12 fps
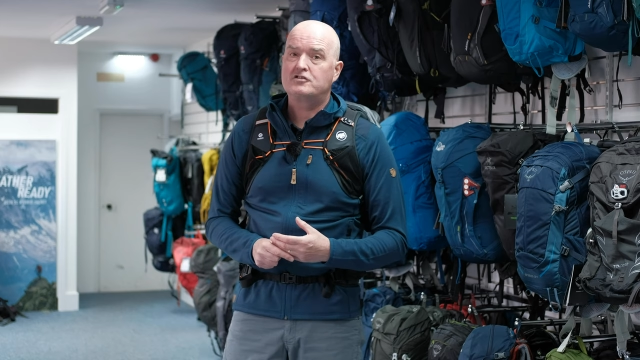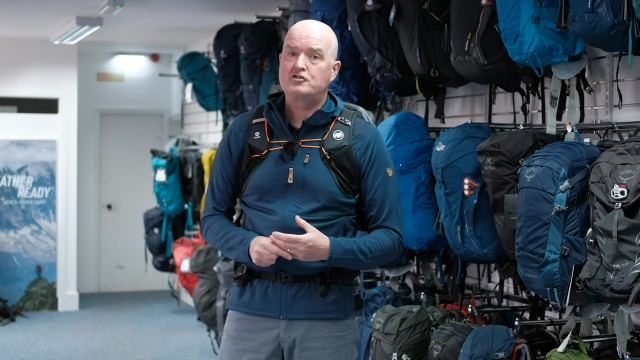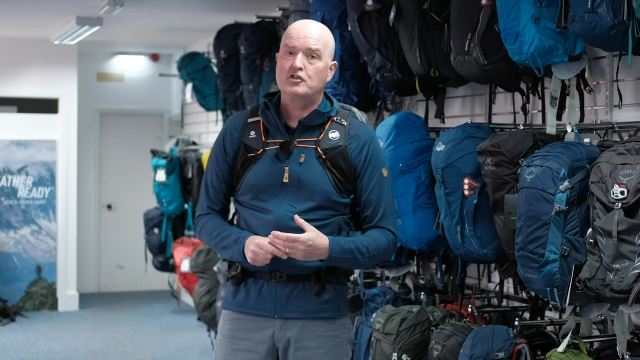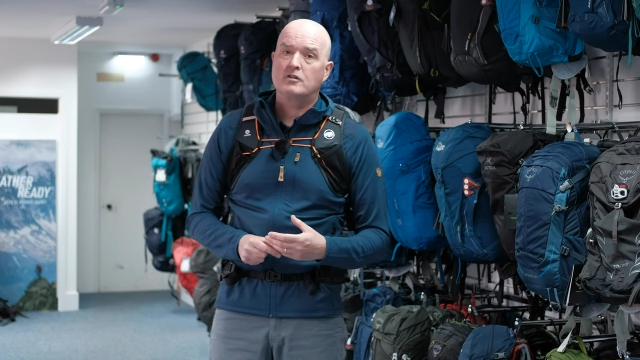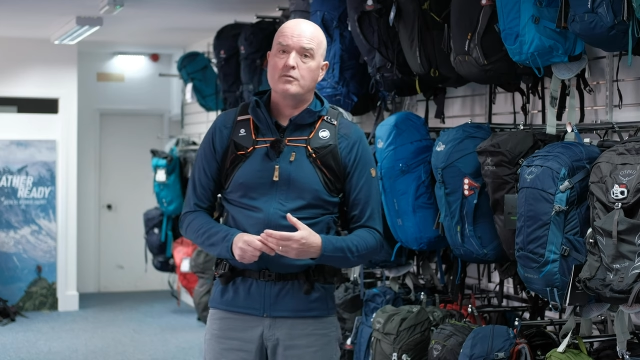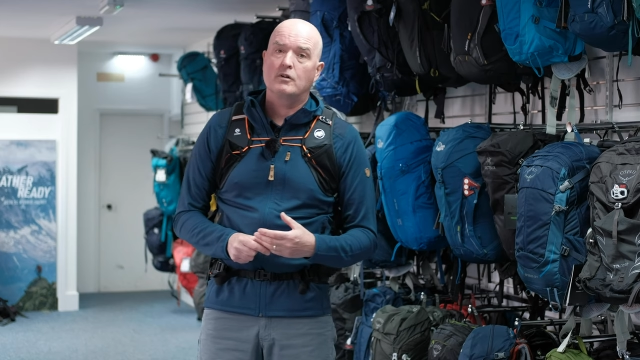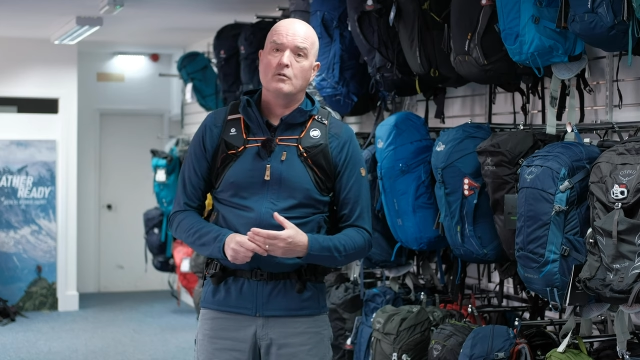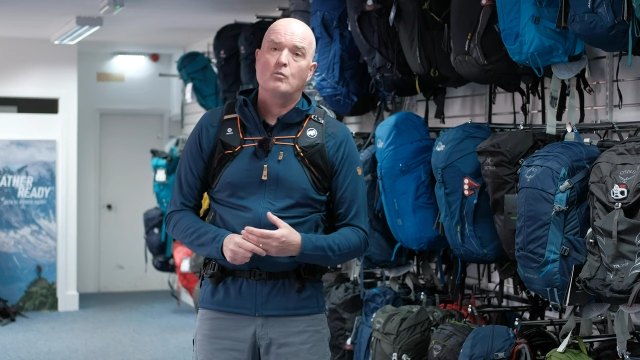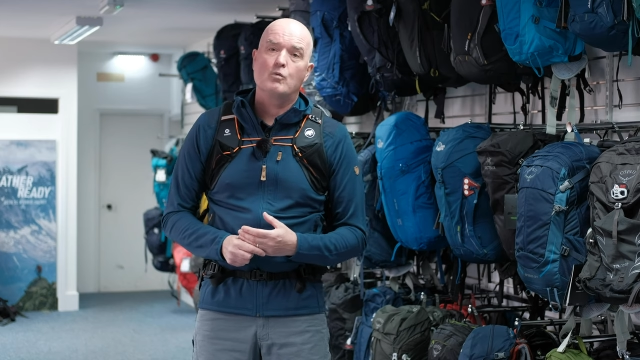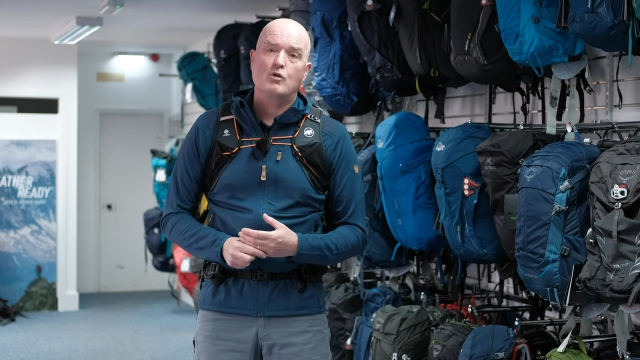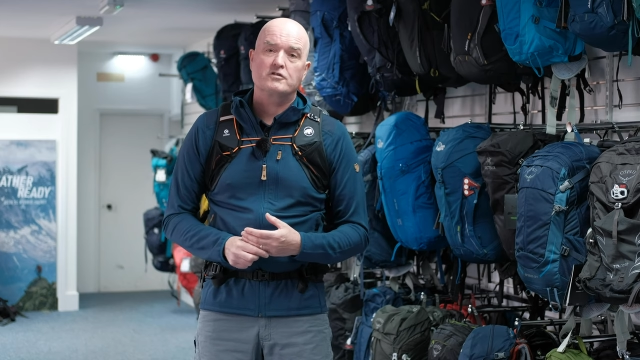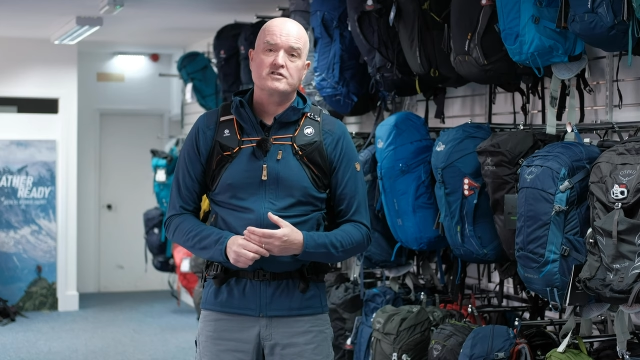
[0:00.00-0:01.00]
durable
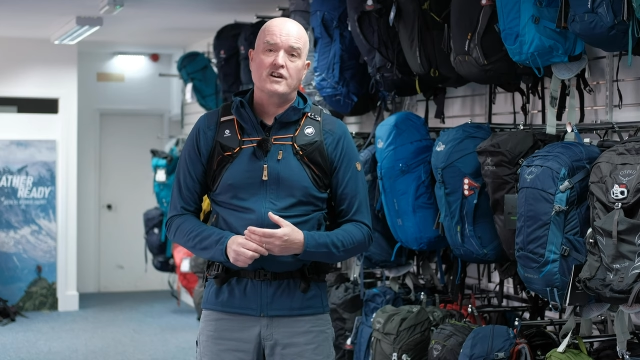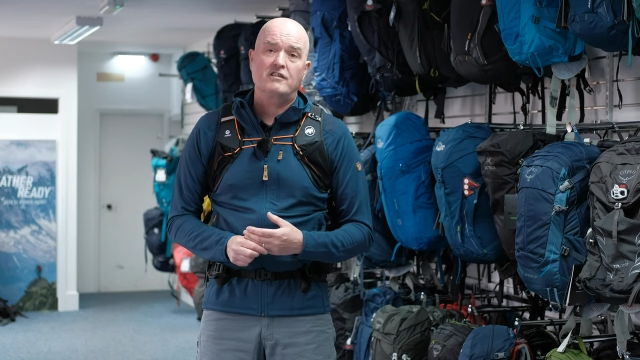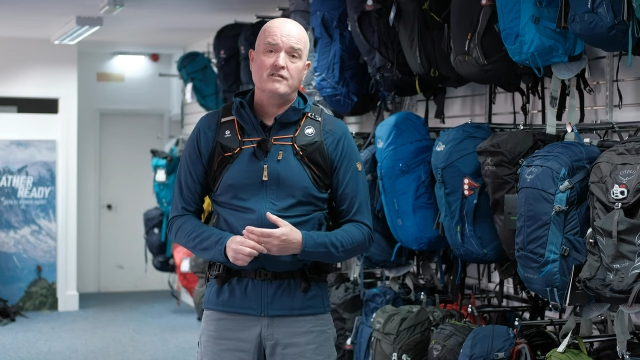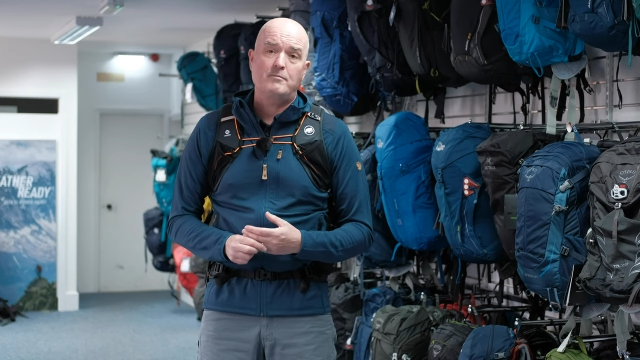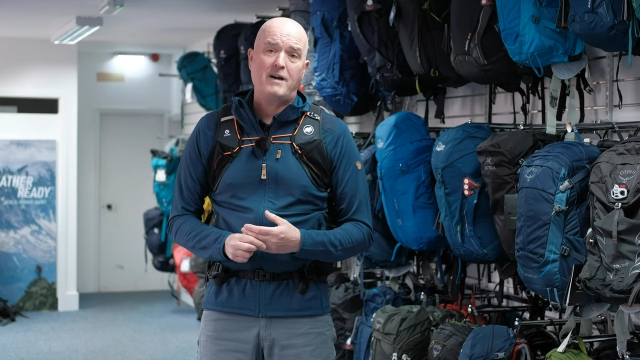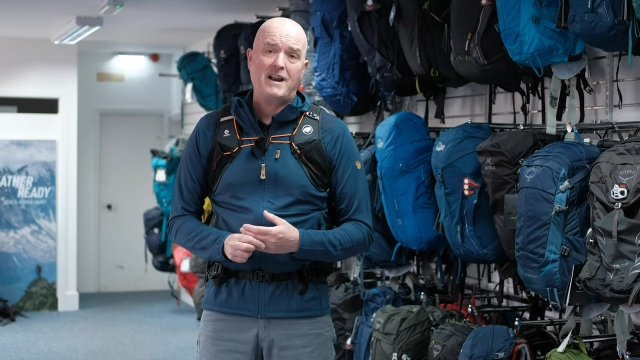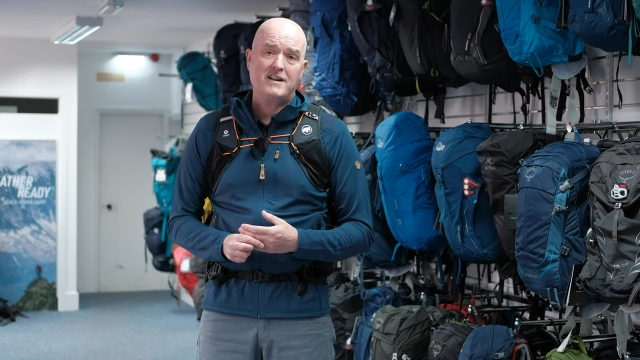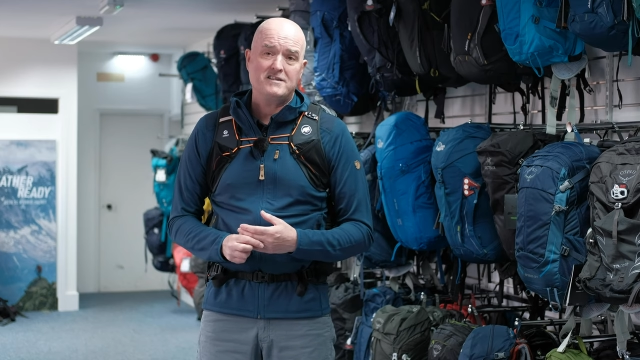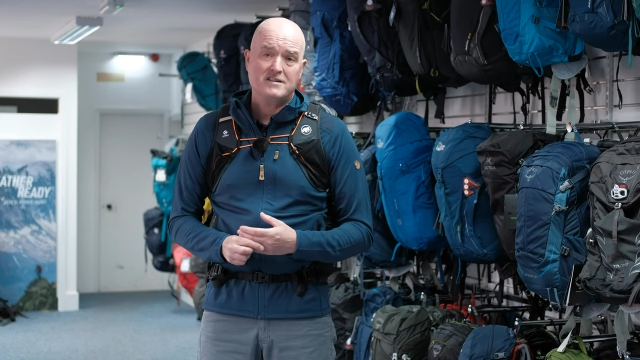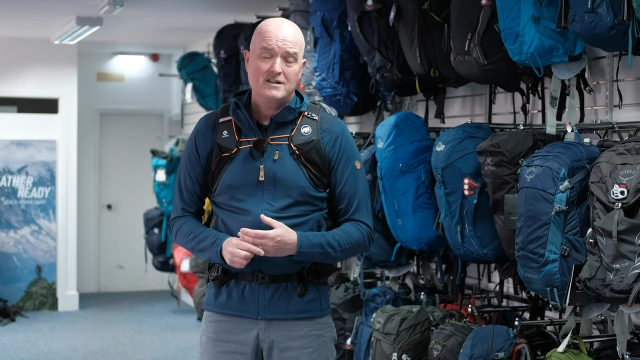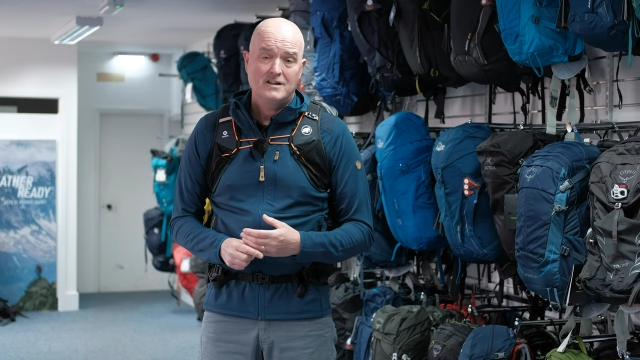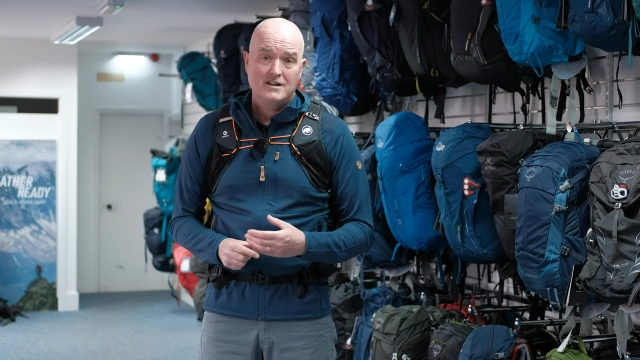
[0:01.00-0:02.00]
water repellent.